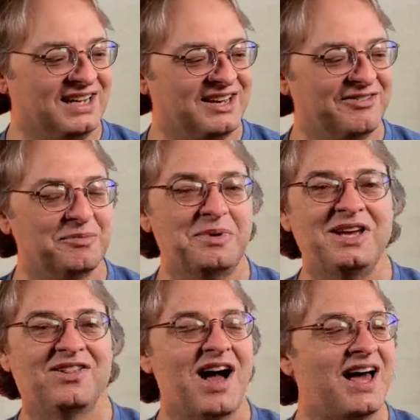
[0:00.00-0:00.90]
given
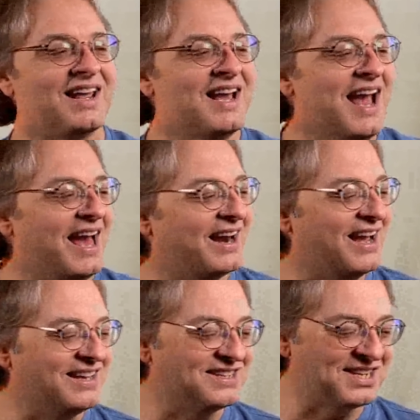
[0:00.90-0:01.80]
me a lot. And
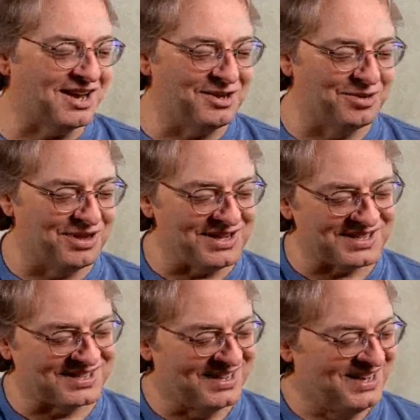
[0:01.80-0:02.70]
I can tell you
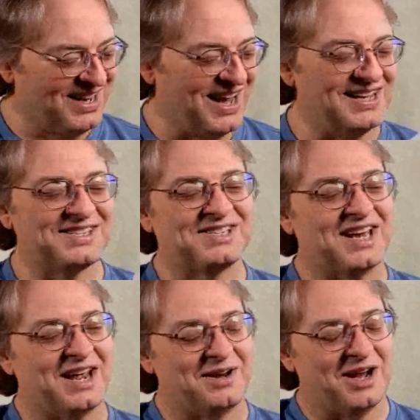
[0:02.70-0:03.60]
this
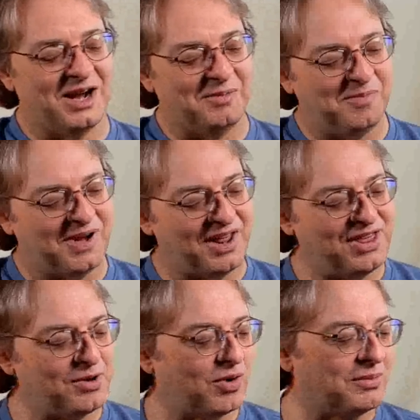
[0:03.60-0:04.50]
headset, I
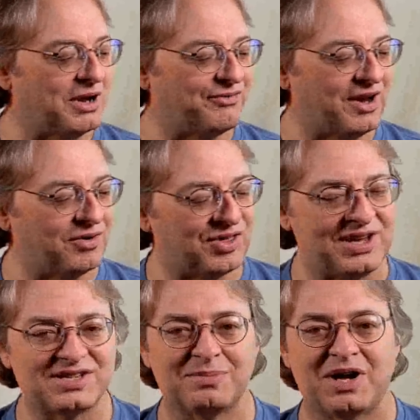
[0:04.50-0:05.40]
think one of my favorite
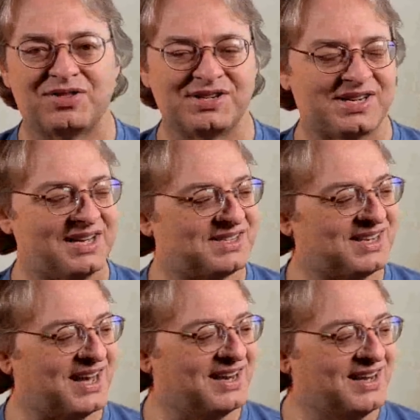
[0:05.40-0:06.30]
things about this
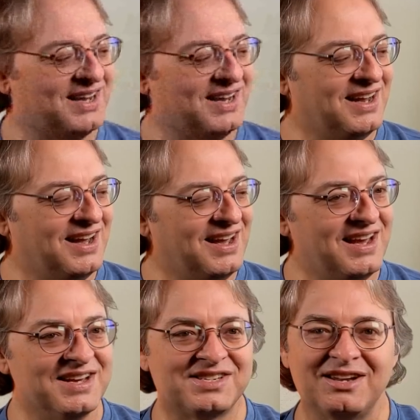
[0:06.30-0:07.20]
headset
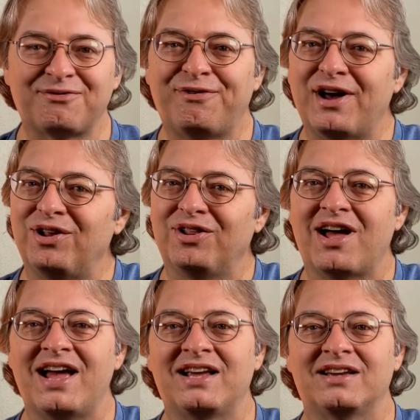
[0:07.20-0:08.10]
is it felt
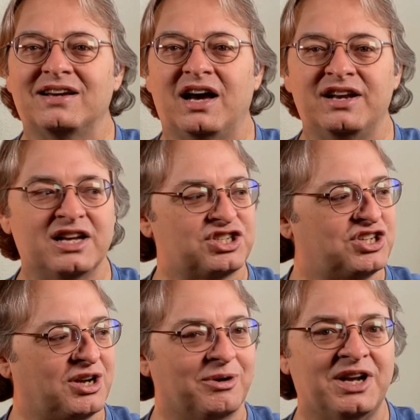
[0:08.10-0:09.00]
like a next
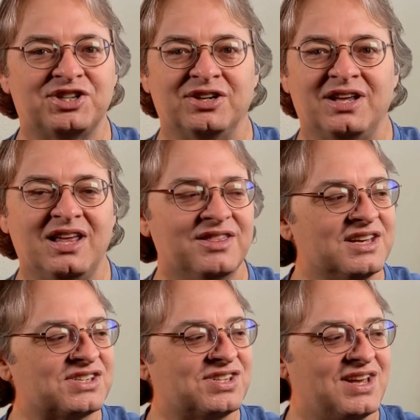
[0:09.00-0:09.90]
generation.
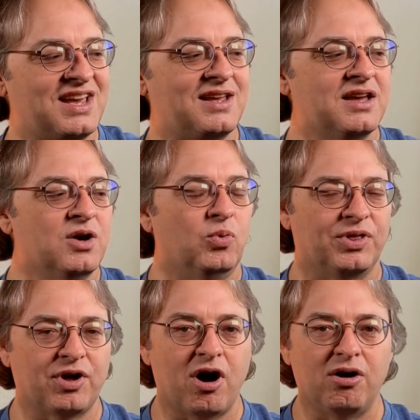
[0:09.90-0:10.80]
This thing,
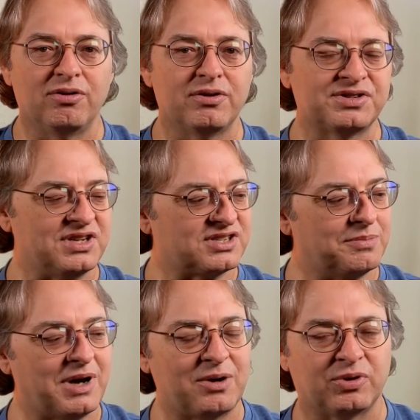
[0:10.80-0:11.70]
with all of those
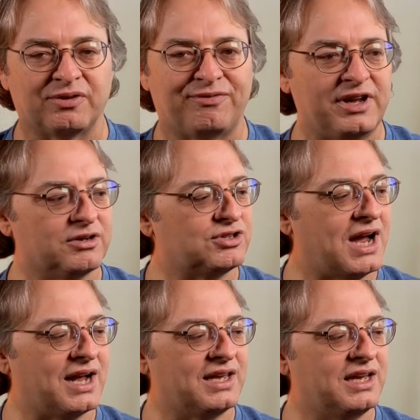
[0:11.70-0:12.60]
things combined with the finger
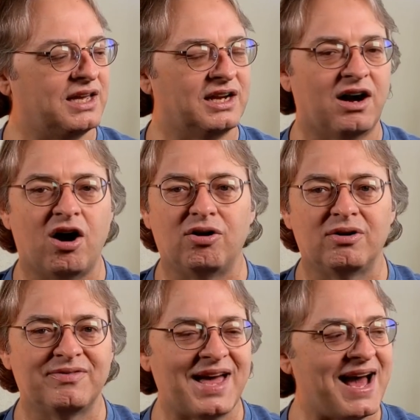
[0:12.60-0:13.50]
tracking and
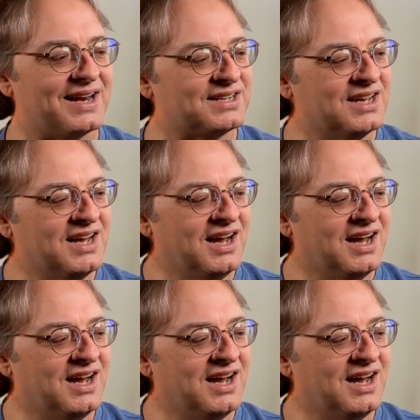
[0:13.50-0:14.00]
all of that,